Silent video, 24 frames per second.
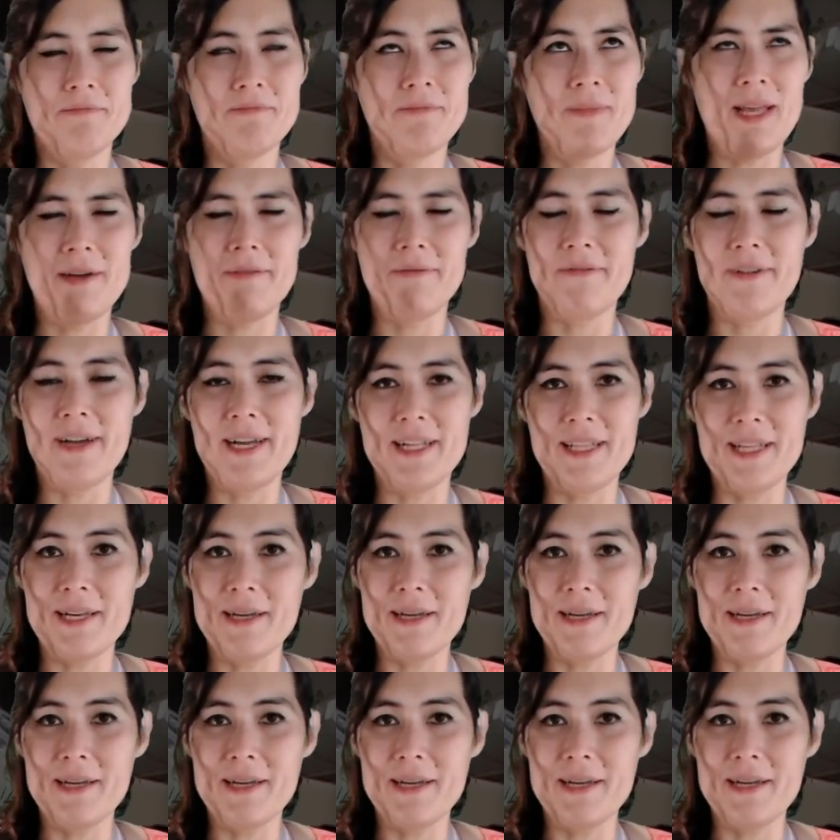Not finally.
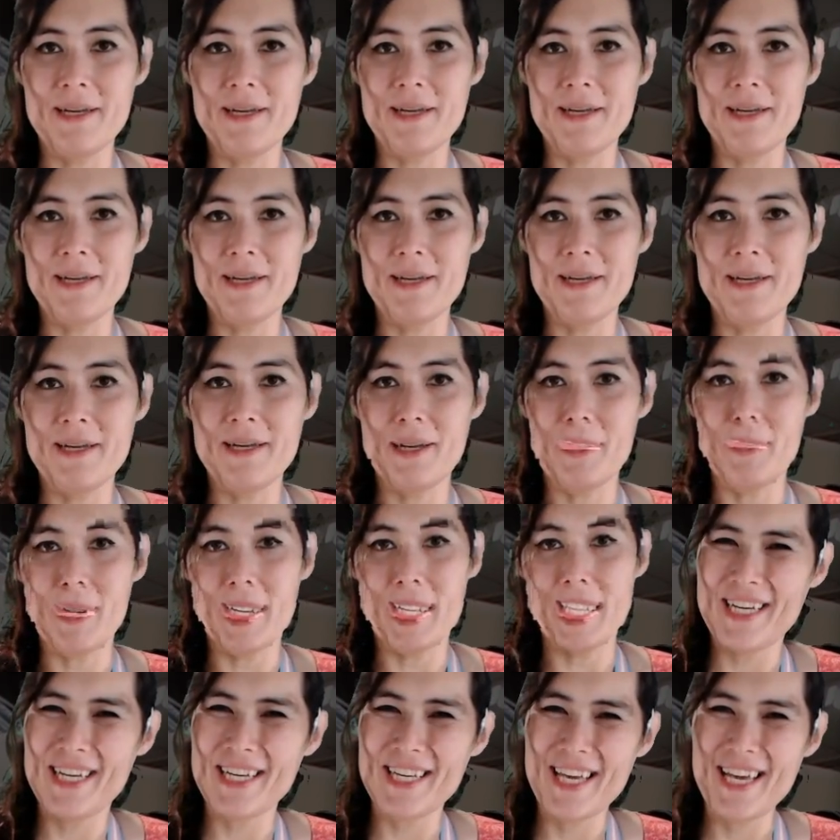I'm going to
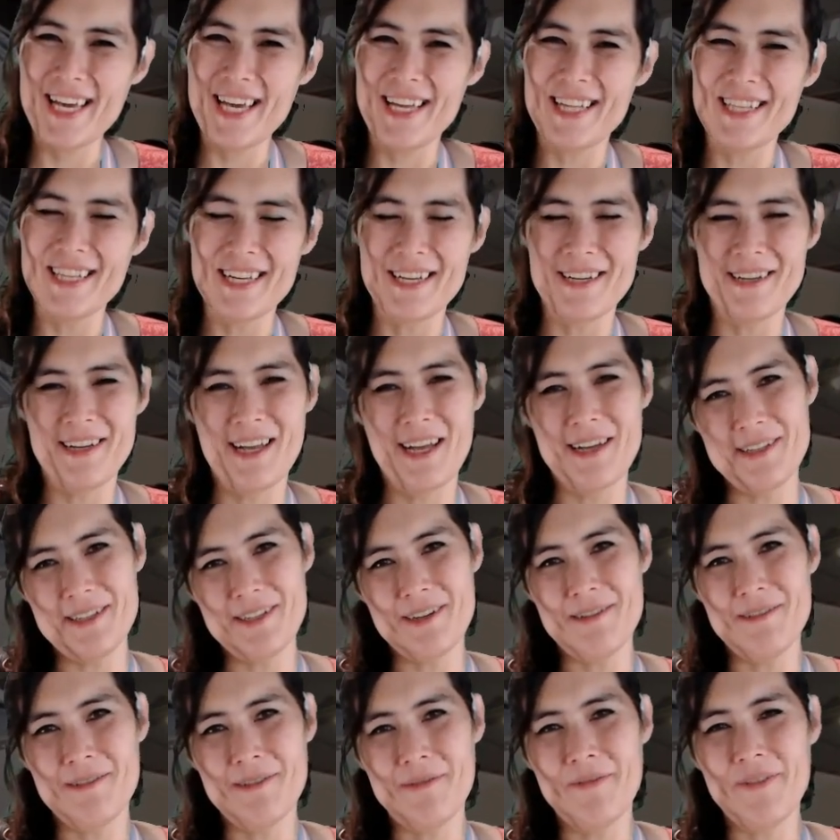everybody again.
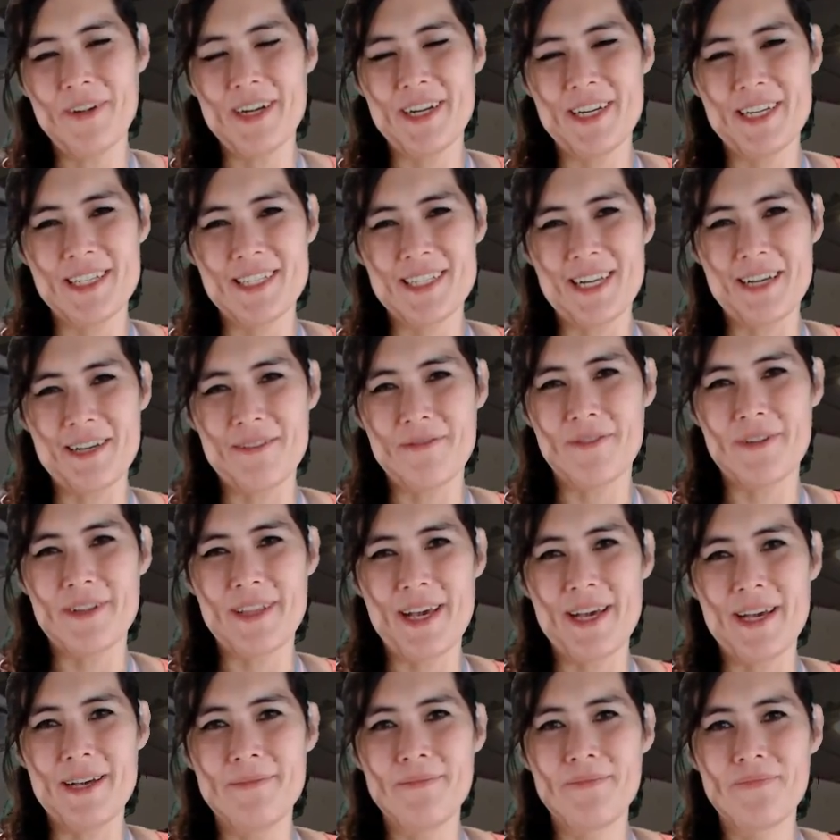So I'm very excited for
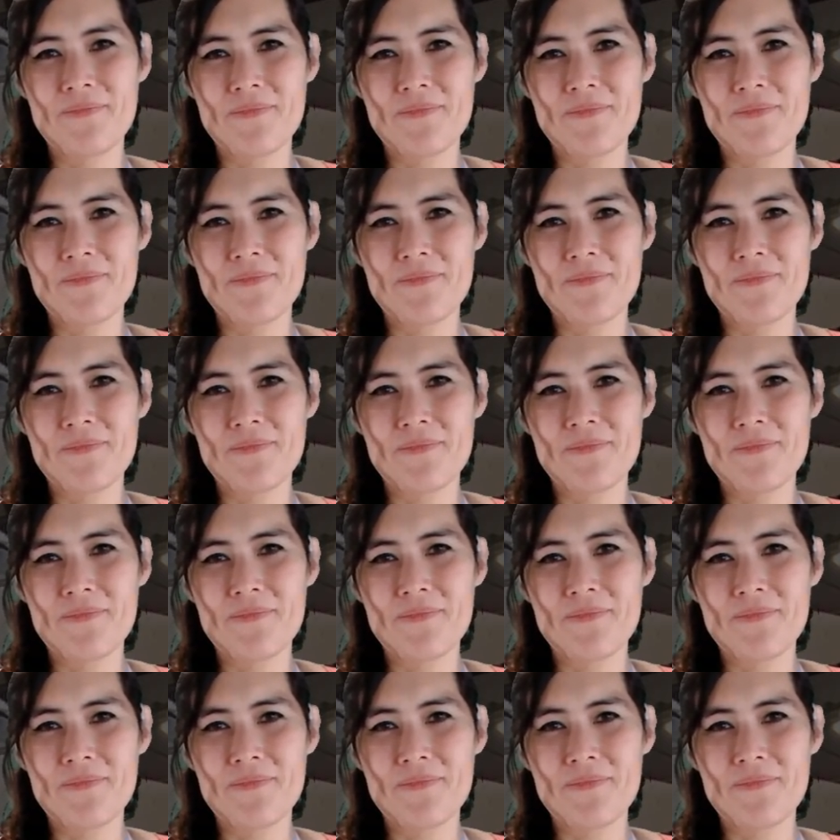that.